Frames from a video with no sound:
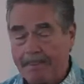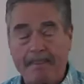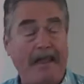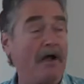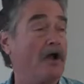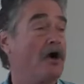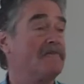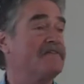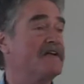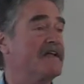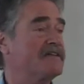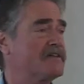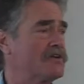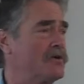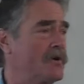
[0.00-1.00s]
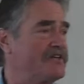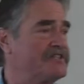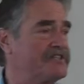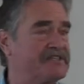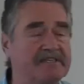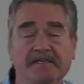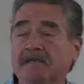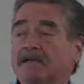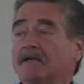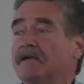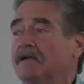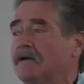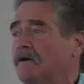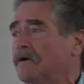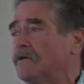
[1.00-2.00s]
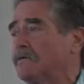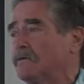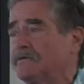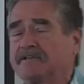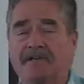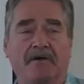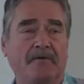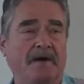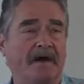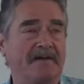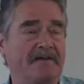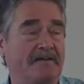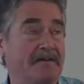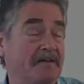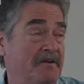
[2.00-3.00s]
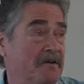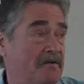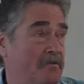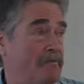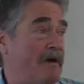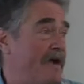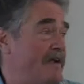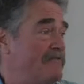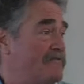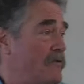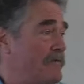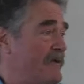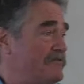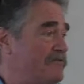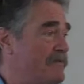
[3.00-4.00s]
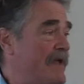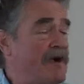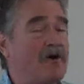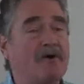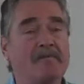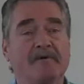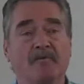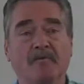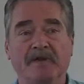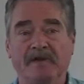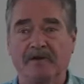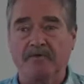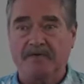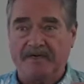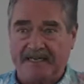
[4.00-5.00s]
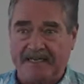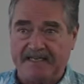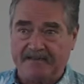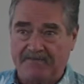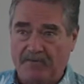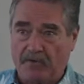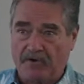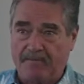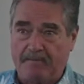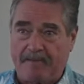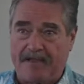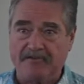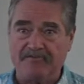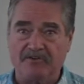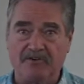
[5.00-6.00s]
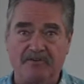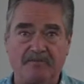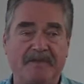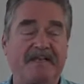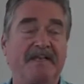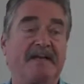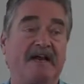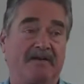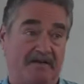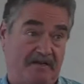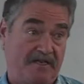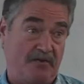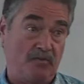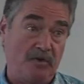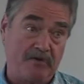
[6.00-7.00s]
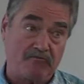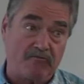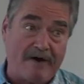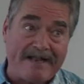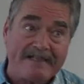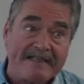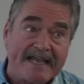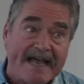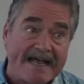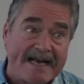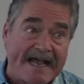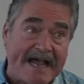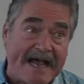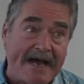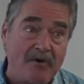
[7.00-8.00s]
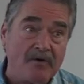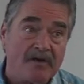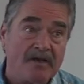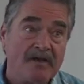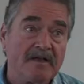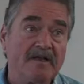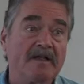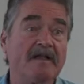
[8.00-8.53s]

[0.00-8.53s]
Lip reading: Now, I often get the question, oh, you know, we're buying a 4-bedroom home and we don't need the 4th bedroom. Can we rent that out?